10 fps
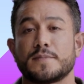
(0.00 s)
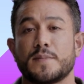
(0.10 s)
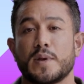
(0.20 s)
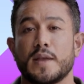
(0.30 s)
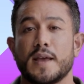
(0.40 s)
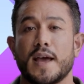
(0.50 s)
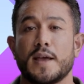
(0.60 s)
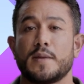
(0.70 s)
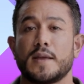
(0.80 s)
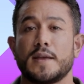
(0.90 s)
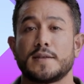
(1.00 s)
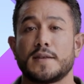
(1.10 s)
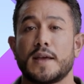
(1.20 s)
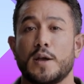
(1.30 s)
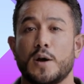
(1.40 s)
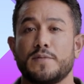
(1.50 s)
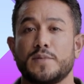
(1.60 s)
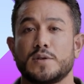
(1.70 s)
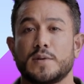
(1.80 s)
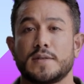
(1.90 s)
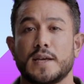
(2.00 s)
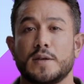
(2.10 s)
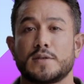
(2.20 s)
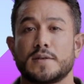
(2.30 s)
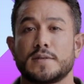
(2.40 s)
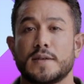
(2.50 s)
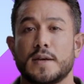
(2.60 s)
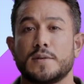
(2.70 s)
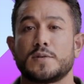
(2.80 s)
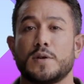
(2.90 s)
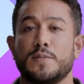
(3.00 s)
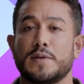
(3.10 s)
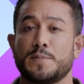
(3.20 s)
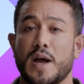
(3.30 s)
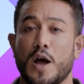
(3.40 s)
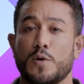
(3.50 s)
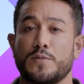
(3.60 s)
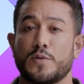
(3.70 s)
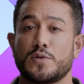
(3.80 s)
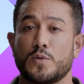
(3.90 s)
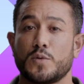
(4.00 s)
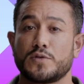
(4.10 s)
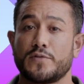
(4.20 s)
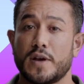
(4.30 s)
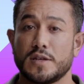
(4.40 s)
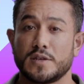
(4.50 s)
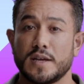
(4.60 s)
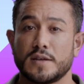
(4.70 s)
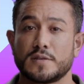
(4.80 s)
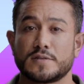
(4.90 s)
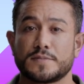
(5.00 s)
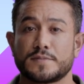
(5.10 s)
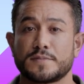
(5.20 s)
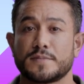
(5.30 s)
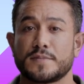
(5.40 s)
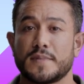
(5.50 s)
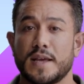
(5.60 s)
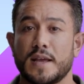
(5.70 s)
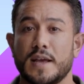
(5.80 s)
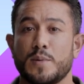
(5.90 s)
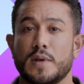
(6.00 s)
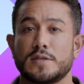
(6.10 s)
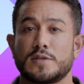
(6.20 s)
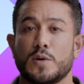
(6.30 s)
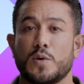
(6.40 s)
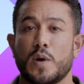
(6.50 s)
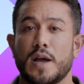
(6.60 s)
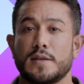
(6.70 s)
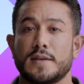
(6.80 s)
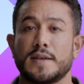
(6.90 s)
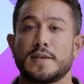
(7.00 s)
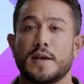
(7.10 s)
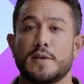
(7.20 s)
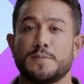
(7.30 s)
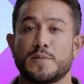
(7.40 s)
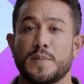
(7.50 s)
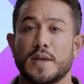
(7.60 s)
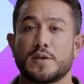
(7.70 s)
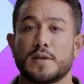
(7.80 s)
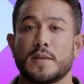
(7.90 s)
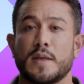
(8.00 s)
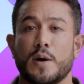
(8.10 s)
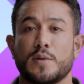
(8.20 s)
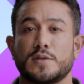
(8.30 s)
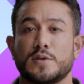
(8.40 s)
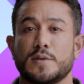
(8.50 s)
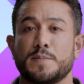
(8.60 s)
Learning analytics and artificial intelligence serve as powerful tools for educators. They enable us to acquire detailed information on student